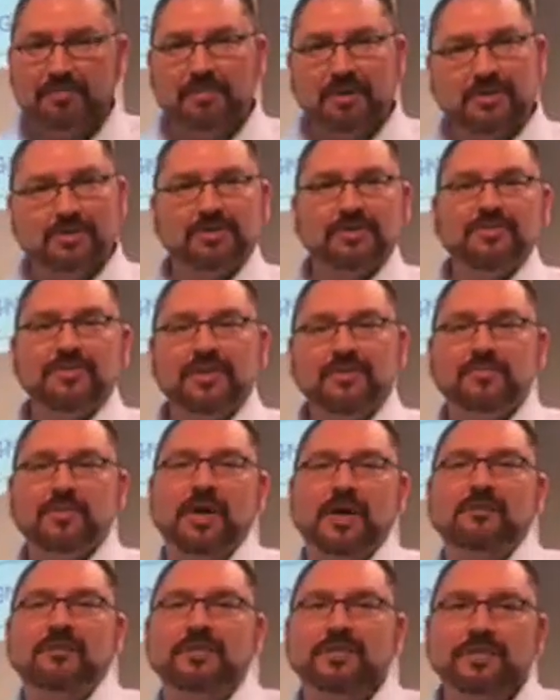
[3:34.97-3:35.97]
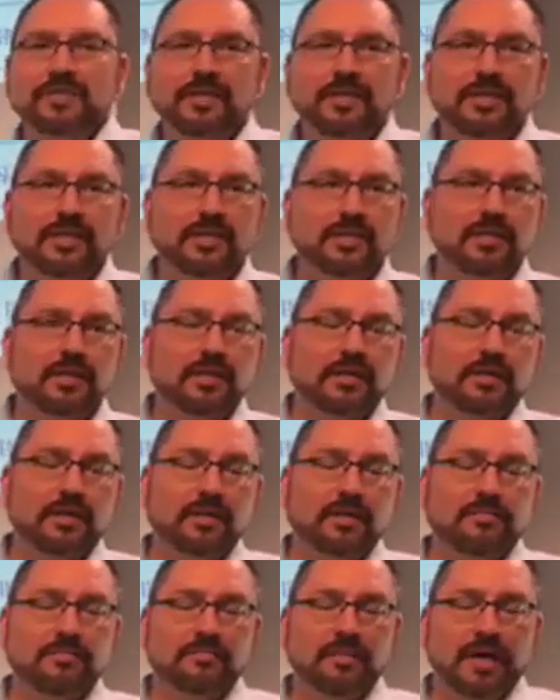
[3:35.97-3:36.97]
but most of you have probably seen
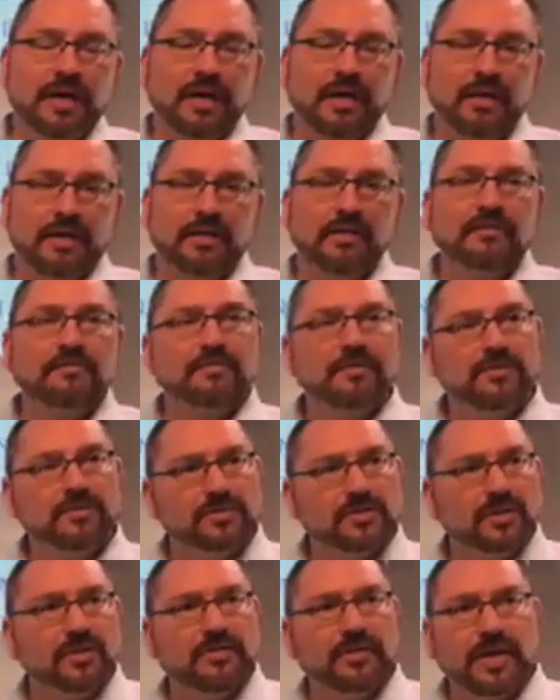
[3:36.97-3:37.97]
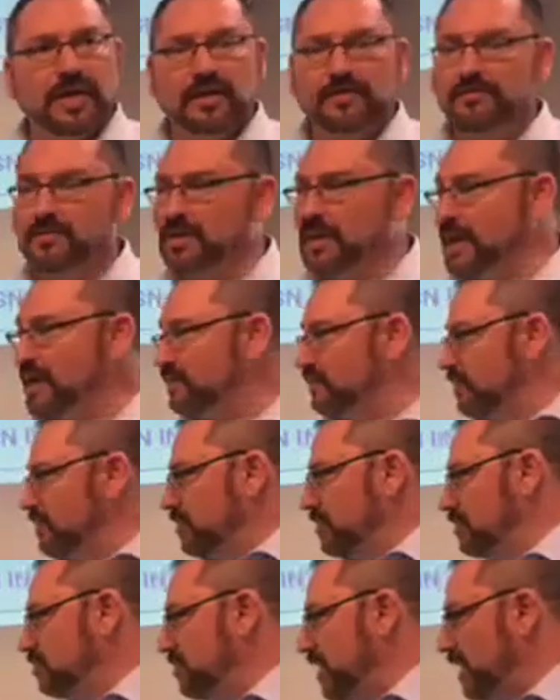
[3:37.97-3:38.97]
uh, my interviews on that. If you haven't,
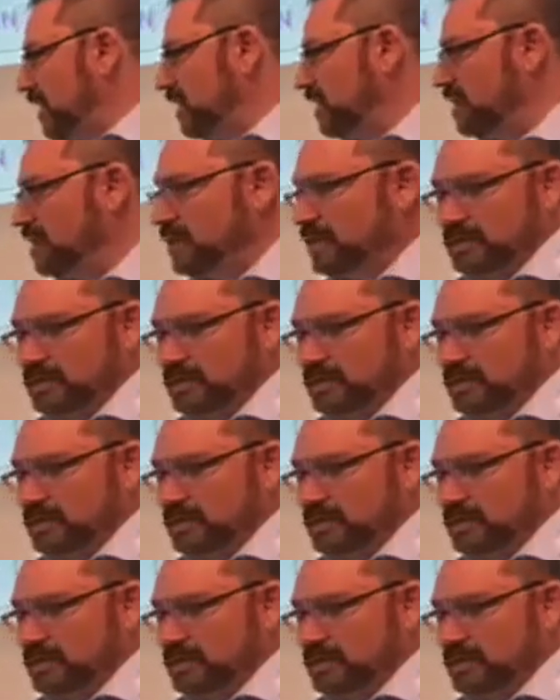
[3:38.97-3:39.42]
go to my